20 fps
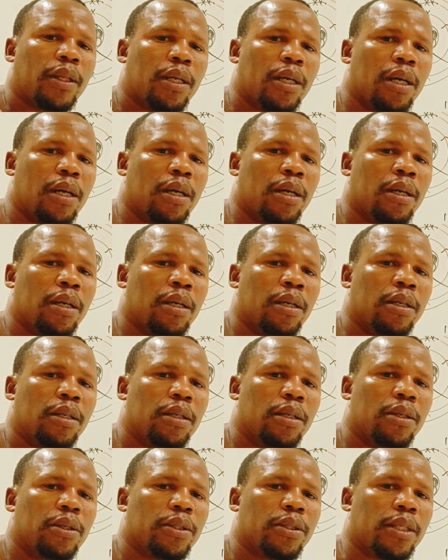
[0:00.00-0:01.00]

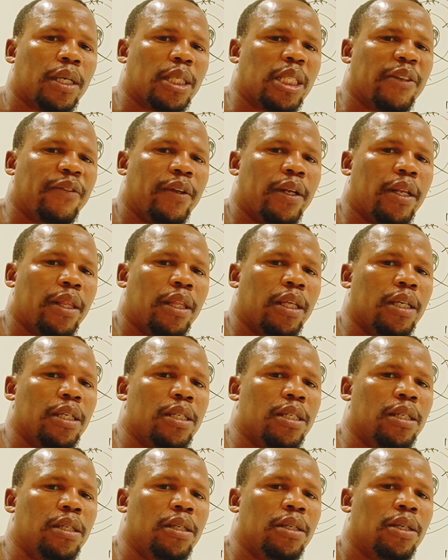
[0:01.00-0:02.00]
ka
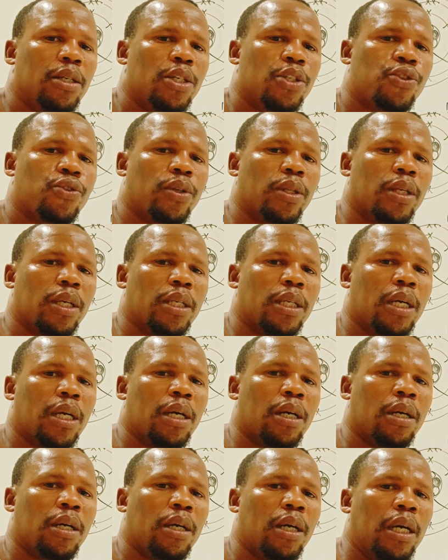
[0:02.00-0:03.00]
7:30 so that
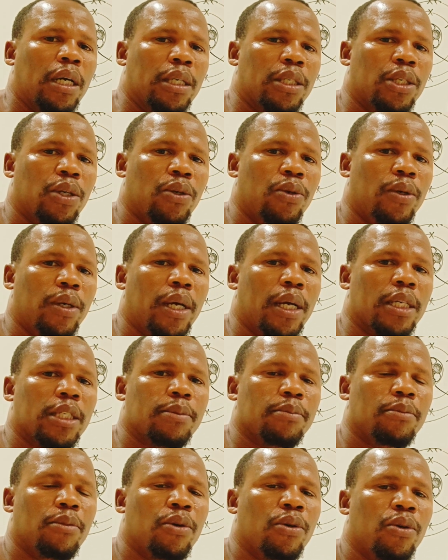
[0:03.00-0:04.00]
I tell you
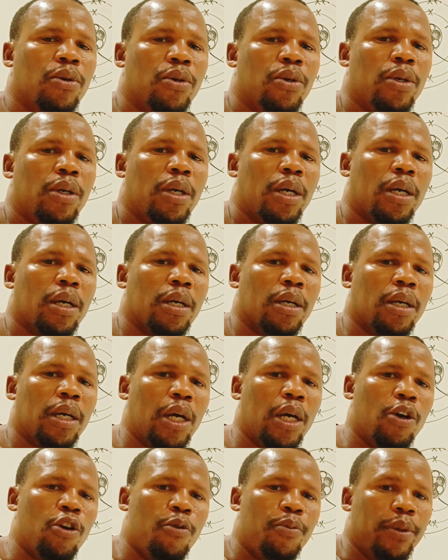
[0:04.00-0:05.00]
guys more.
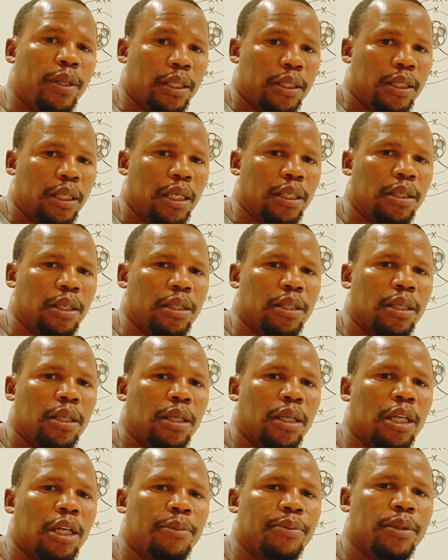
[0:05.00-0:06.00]
I hope this illustration
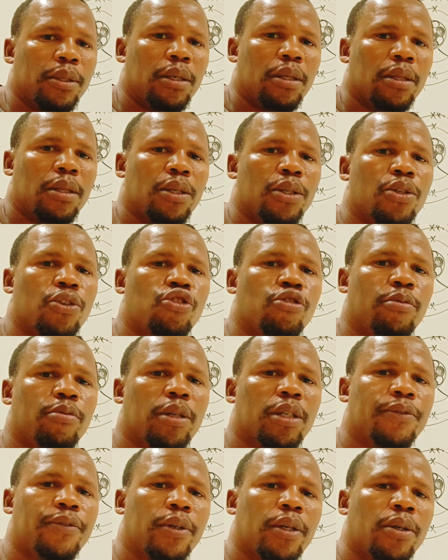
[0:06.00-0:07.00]
helps. Thank you so
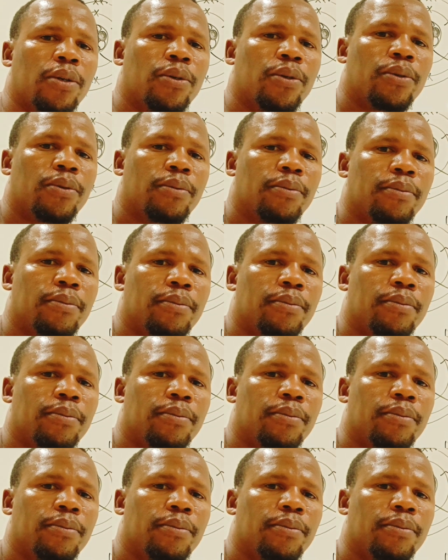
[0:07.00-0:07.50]
much for now.